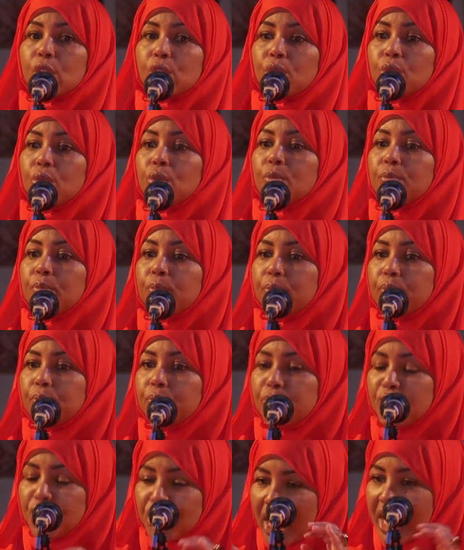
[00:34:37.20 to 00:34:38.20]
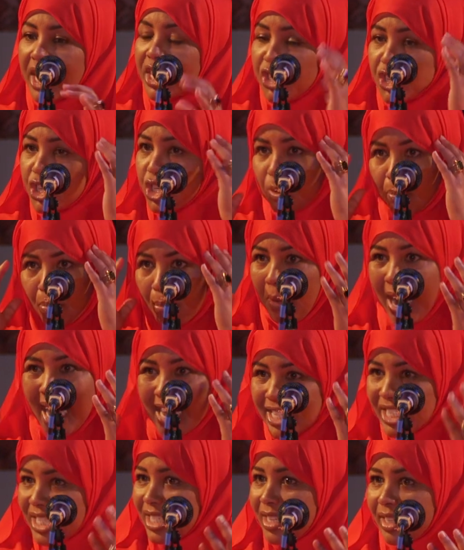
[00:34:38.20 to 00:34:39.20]
to change
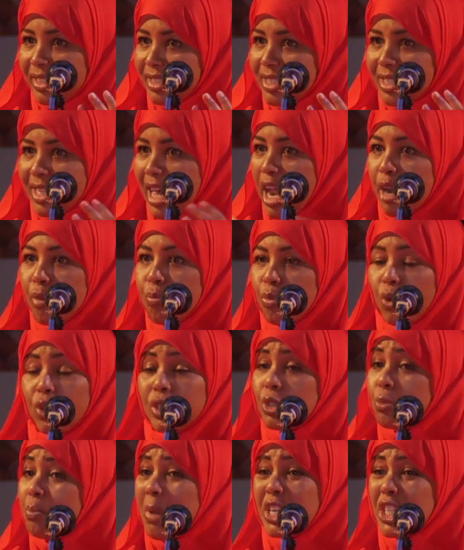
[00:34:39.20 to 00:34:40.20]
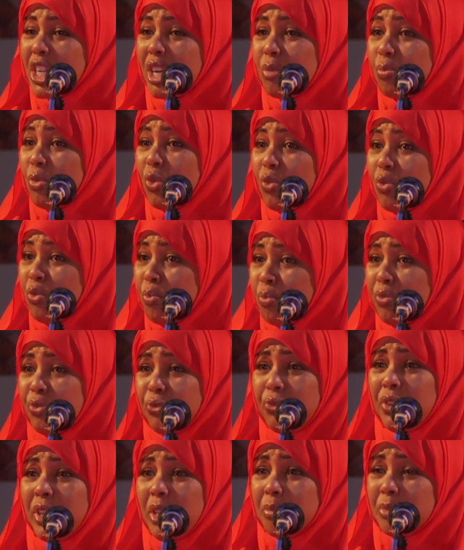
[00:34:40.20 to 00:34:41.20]
mindsets, and especially
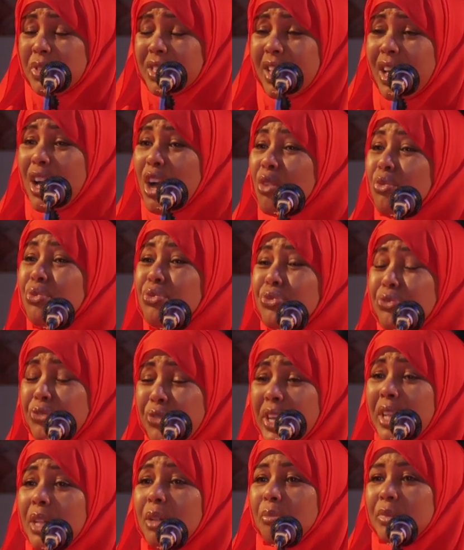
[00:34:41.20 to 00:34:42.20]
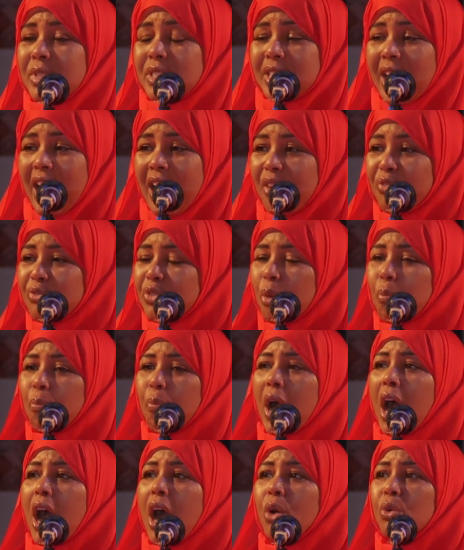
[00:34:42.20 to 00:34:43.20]
films. Films have the
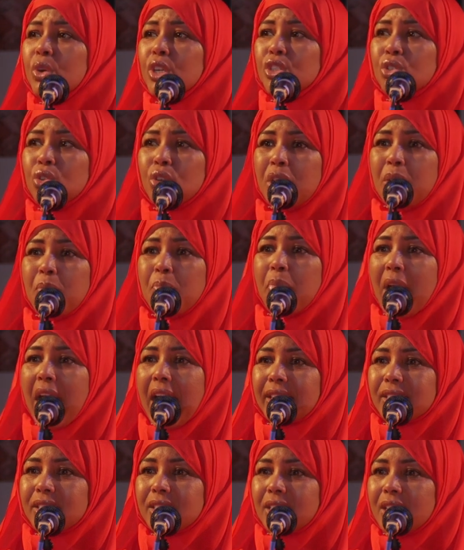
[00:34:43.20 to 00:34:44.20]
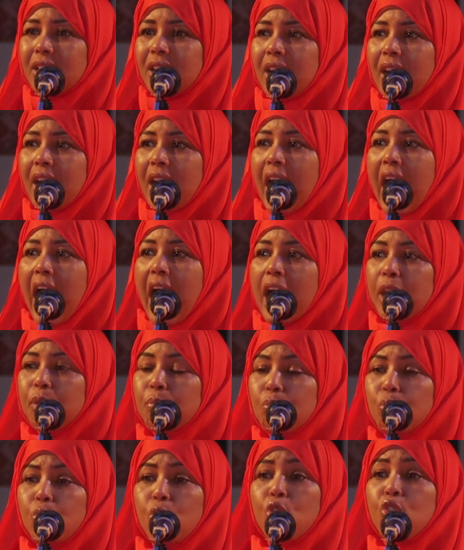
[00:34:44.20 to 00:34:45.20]
power to impact
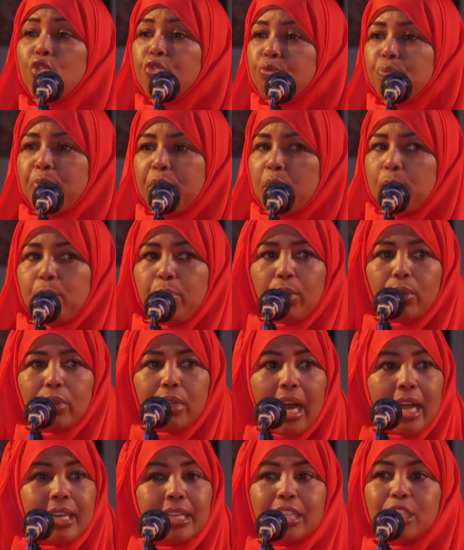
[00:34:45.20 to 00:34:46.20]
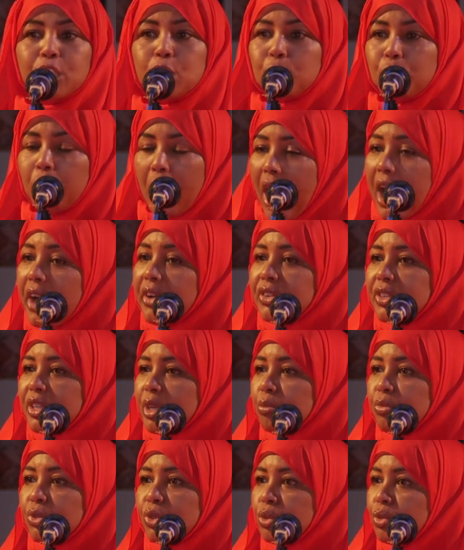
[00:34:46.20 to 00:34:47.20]
and move people and inspire
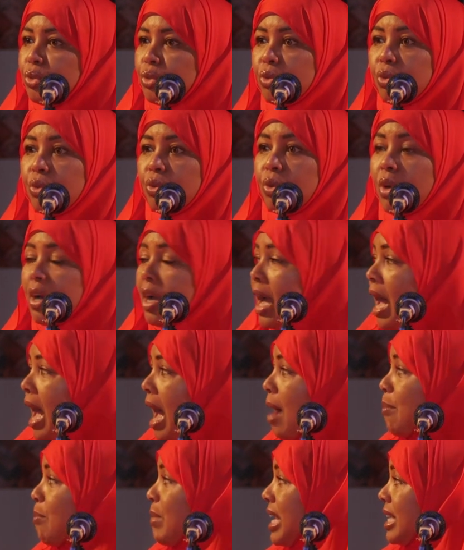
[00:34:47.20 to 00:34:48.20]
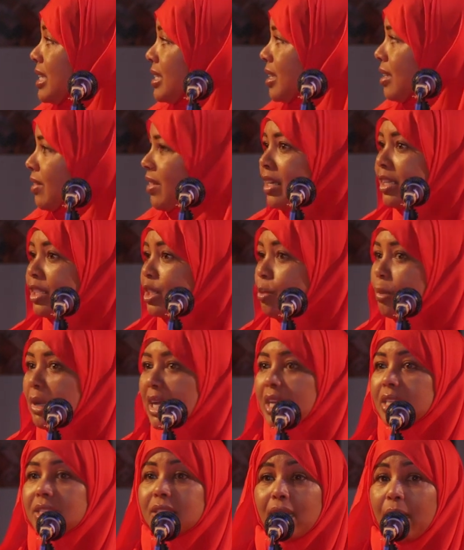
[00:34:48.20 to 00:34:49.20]
them to do amazing things.
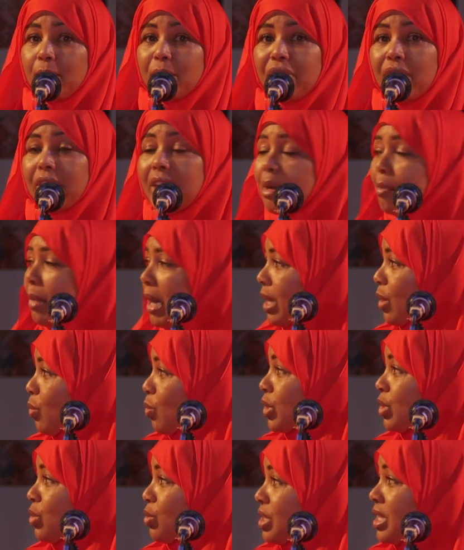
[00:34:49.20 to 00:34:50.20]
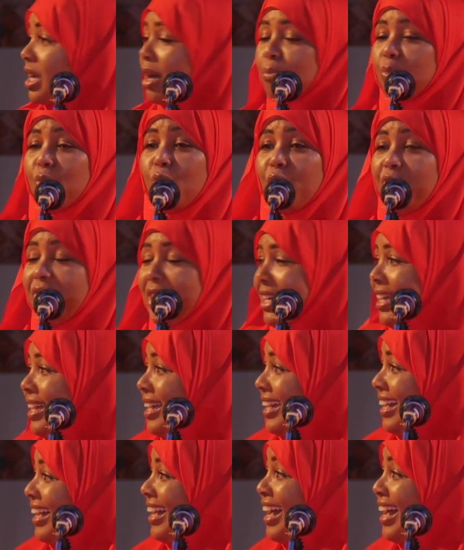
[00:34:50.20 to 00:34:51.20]
Because, I mean, think about it. When you see a movie,